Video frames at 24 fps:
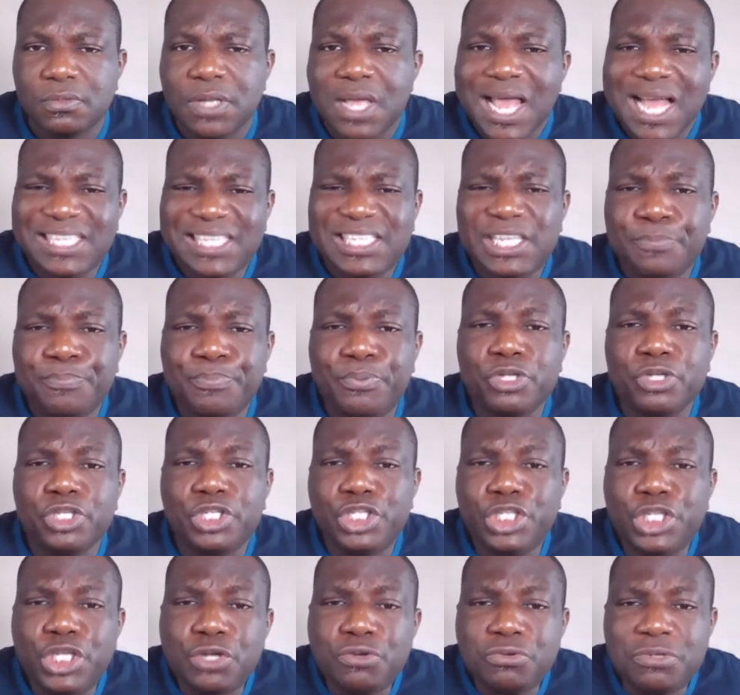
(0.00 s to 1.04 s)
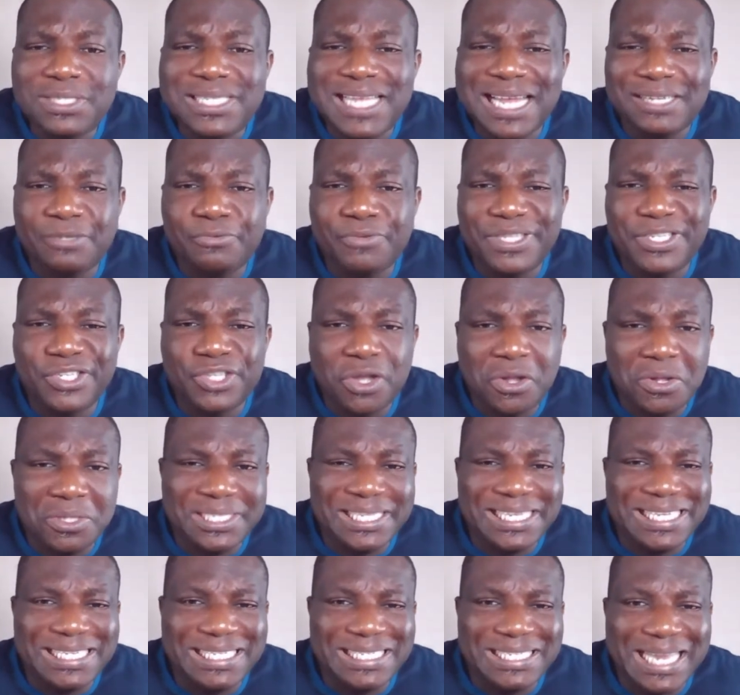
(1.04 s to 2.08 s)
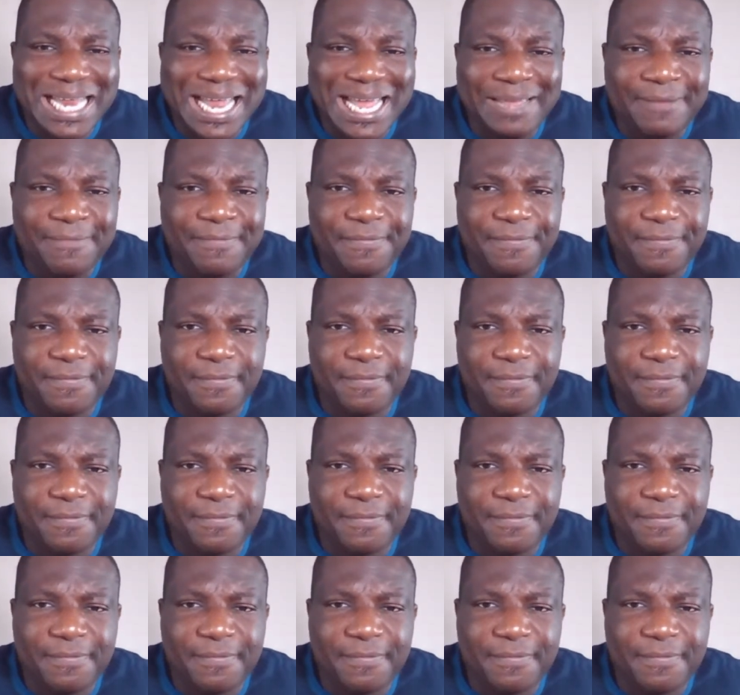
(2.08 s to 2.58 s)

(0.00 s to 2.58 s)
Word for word: Has it produced that result in his life?